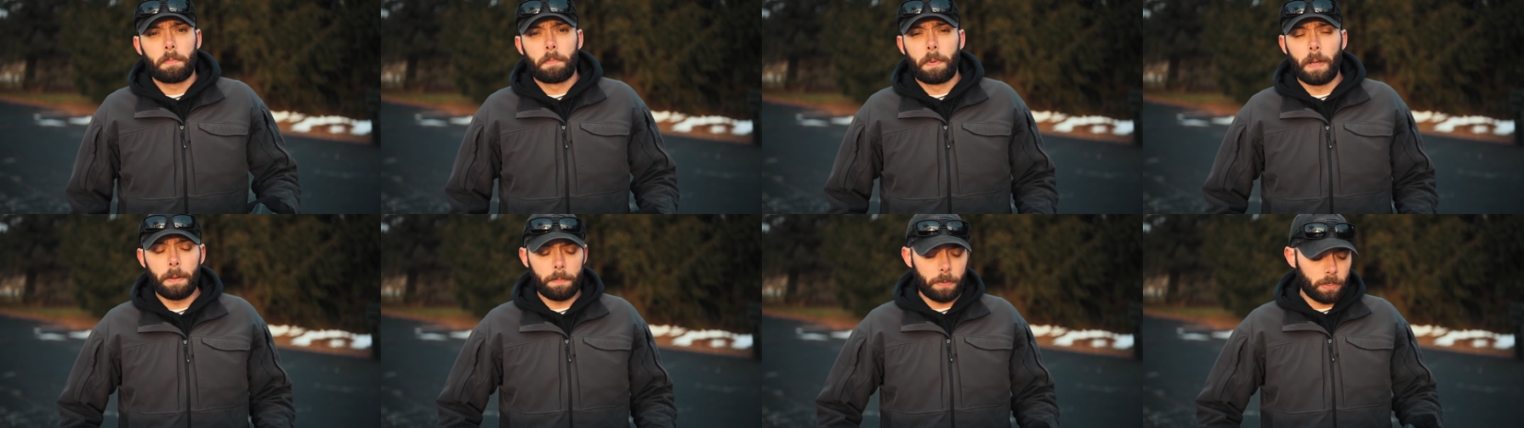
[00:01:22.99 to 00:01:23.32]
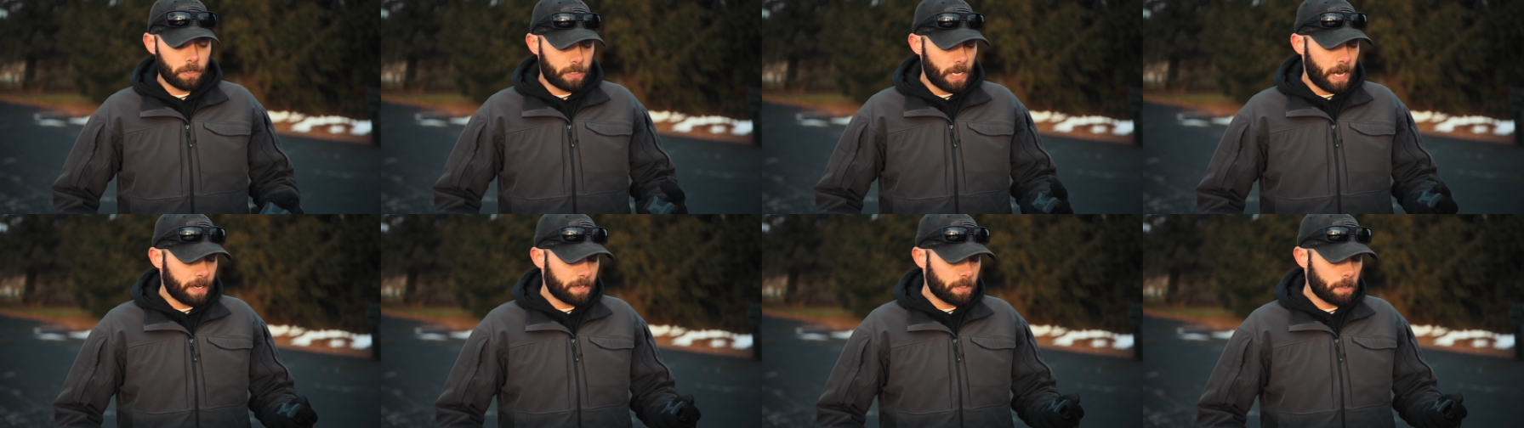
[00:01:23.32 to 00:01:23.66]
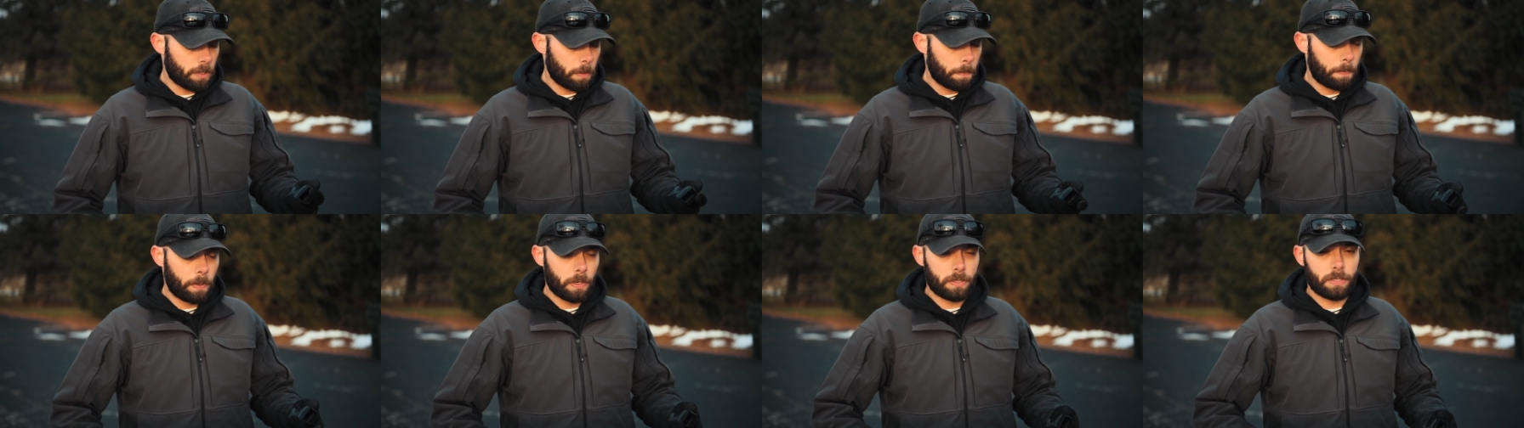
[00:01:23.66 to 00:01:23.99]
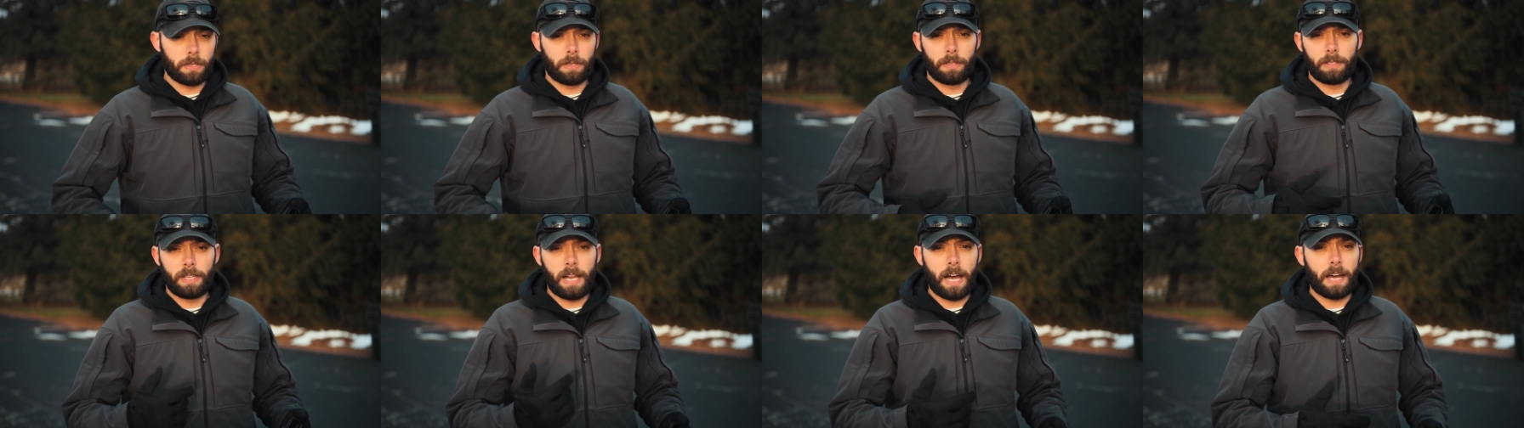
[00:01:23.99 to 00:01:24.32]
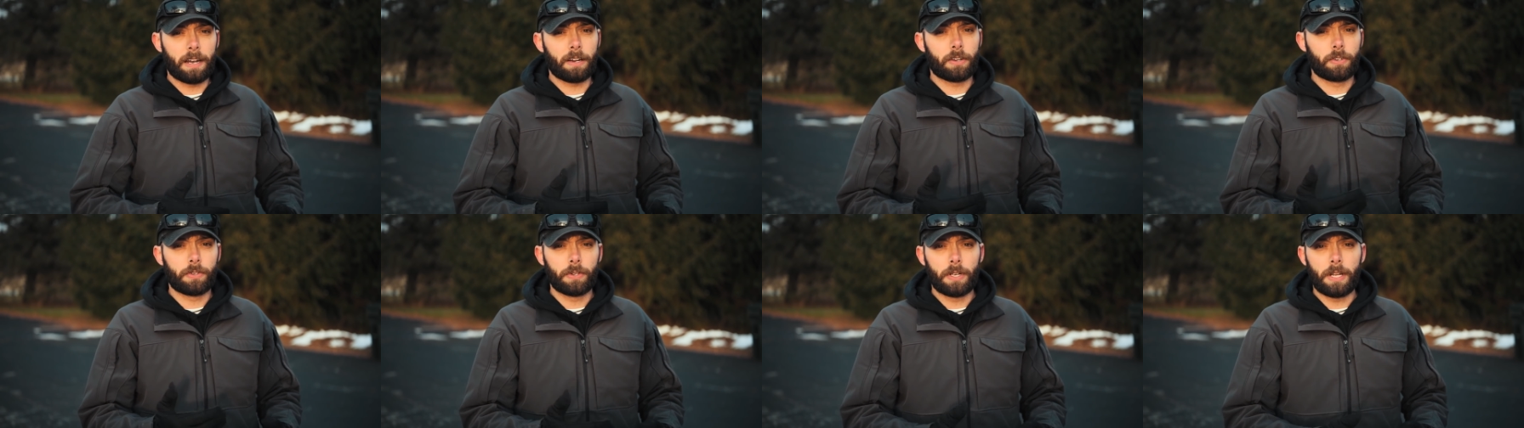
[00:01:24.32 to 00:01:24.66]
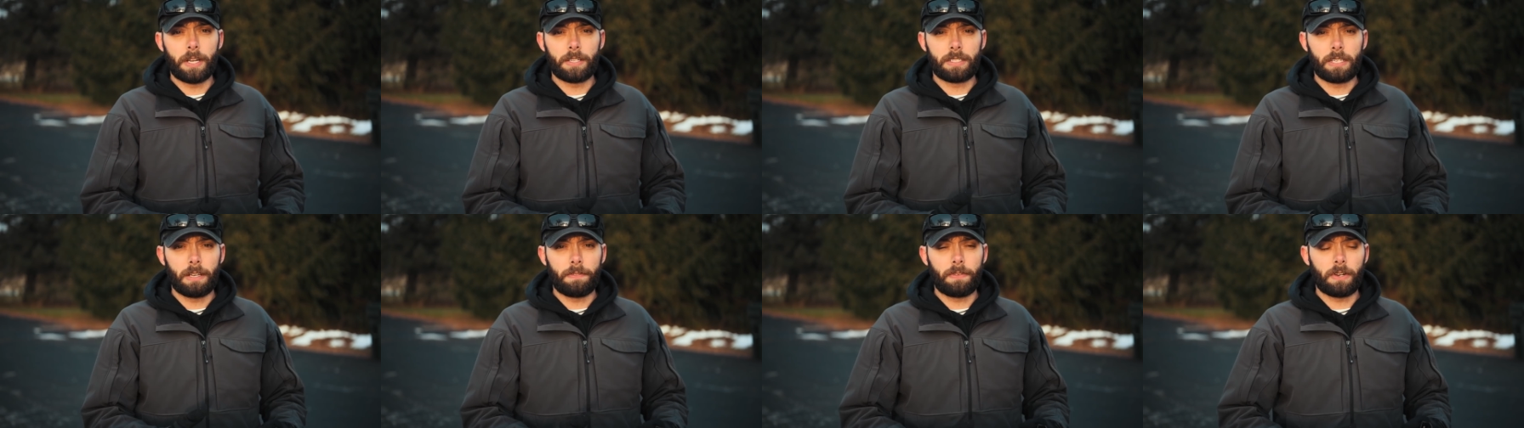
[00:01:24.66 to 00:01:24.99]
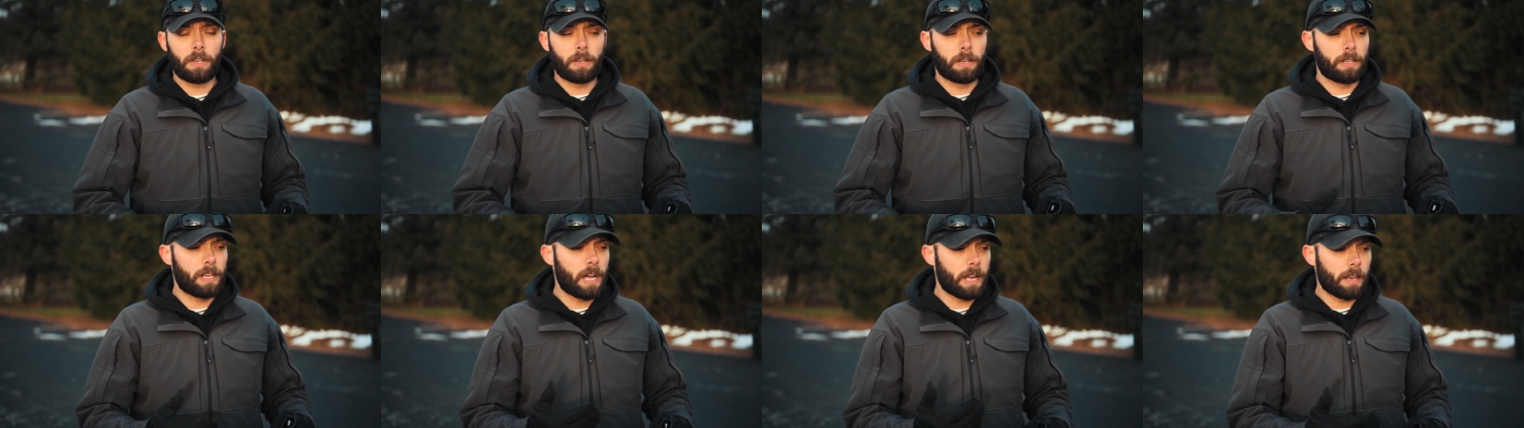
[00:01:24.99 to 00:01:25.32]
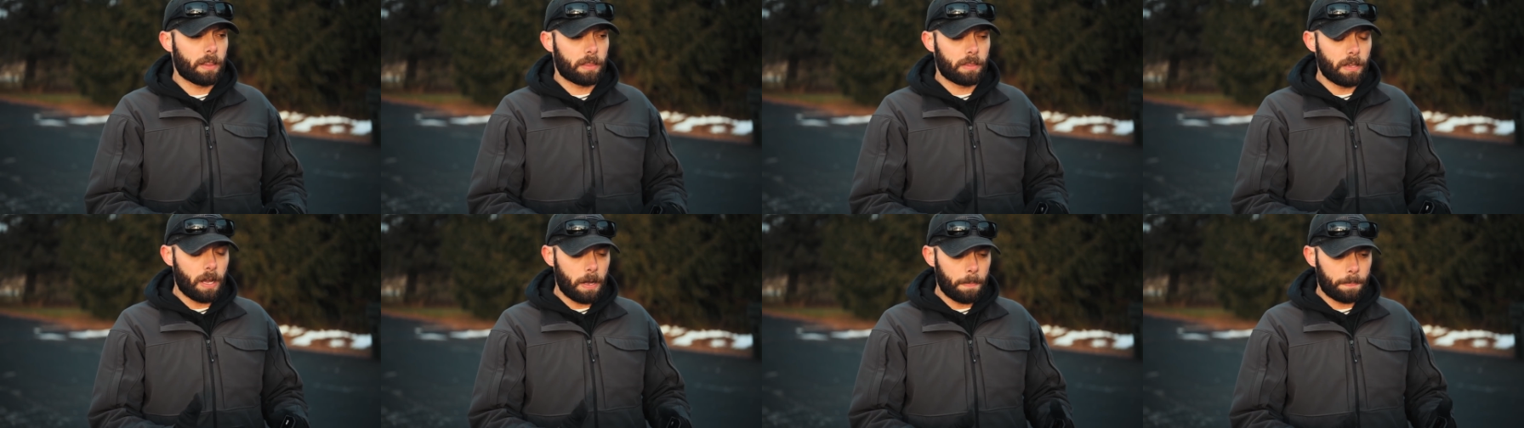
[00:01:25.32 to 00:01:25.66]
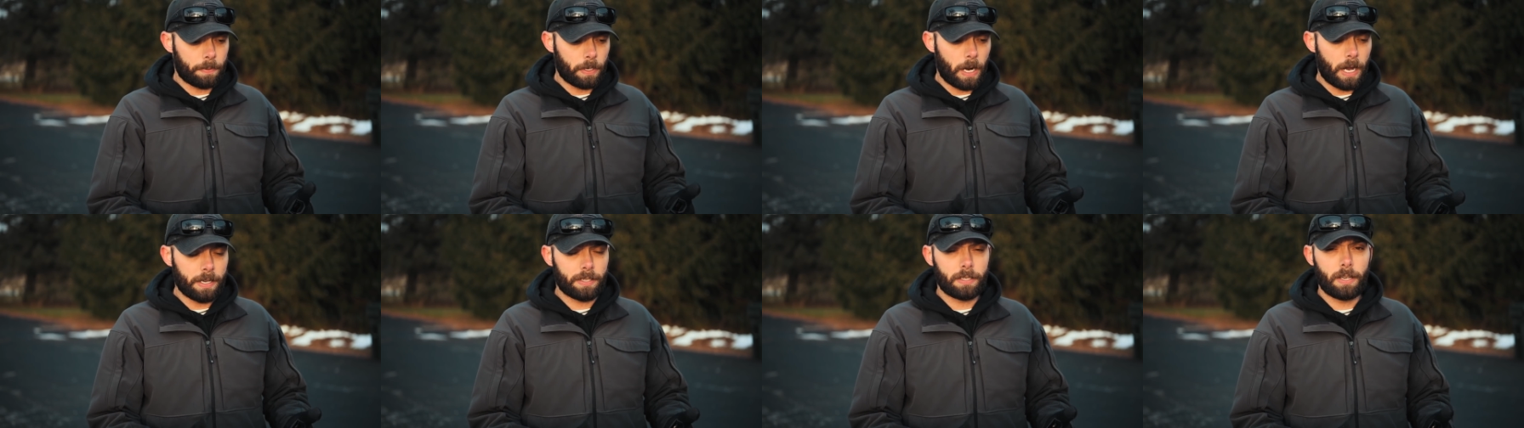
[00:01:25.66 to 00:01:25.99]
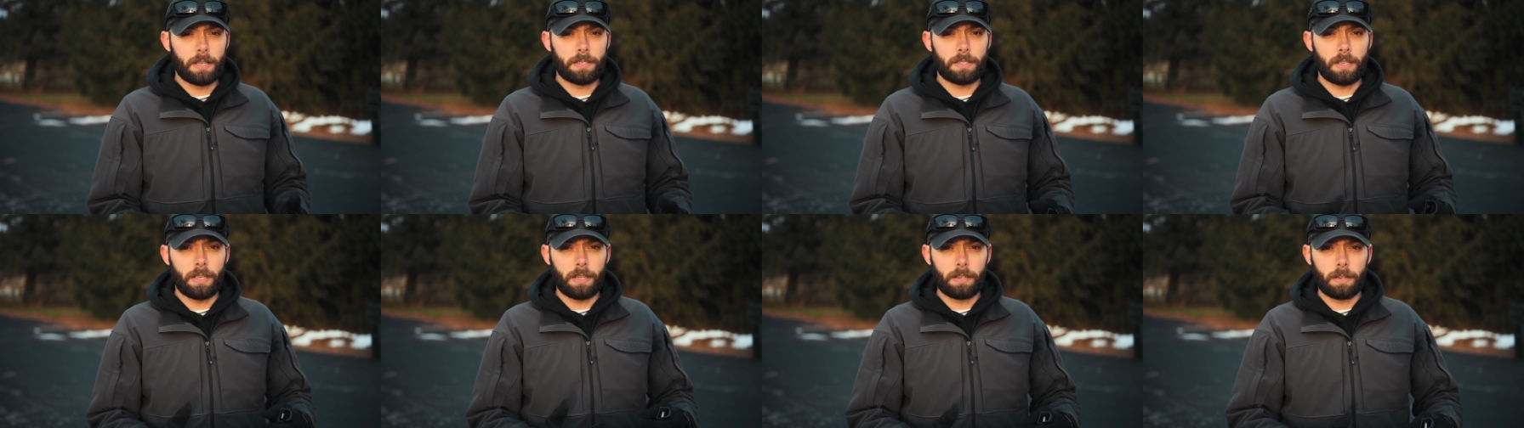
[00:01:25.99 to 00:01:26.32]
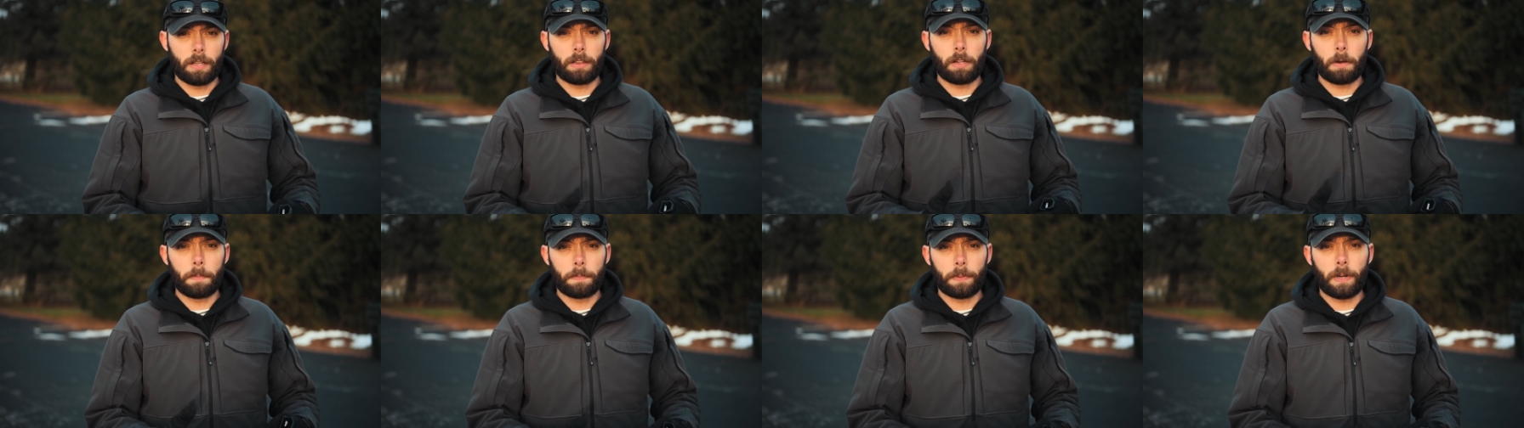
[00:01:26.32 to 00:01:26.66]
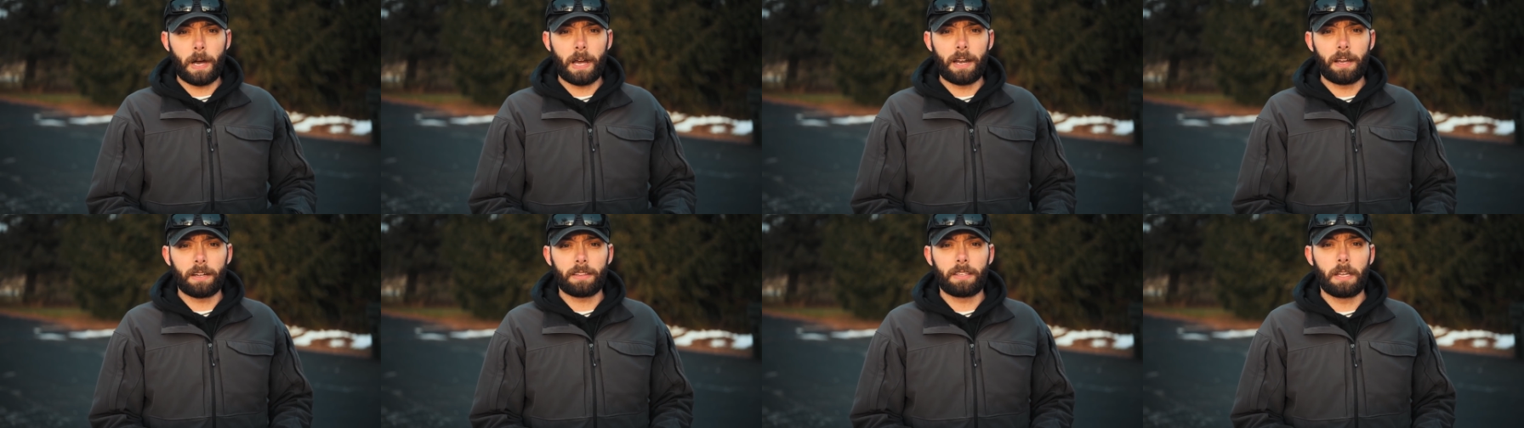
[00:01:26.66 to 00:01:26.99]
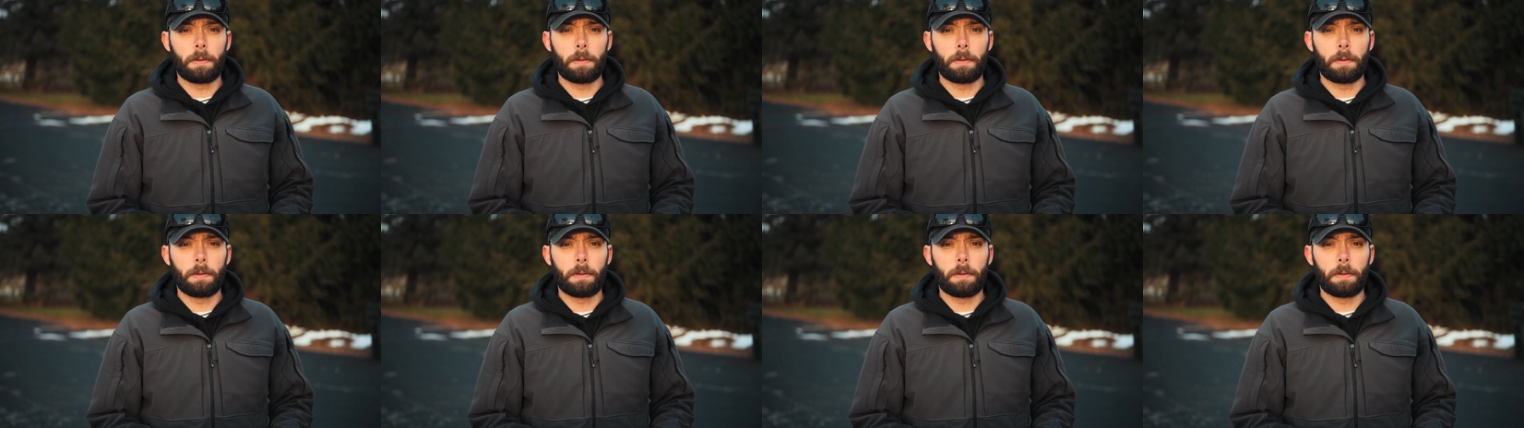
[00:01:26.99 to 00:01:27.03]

Pitbull Tactical puts a lot of creativity and a lot of thought process into their product.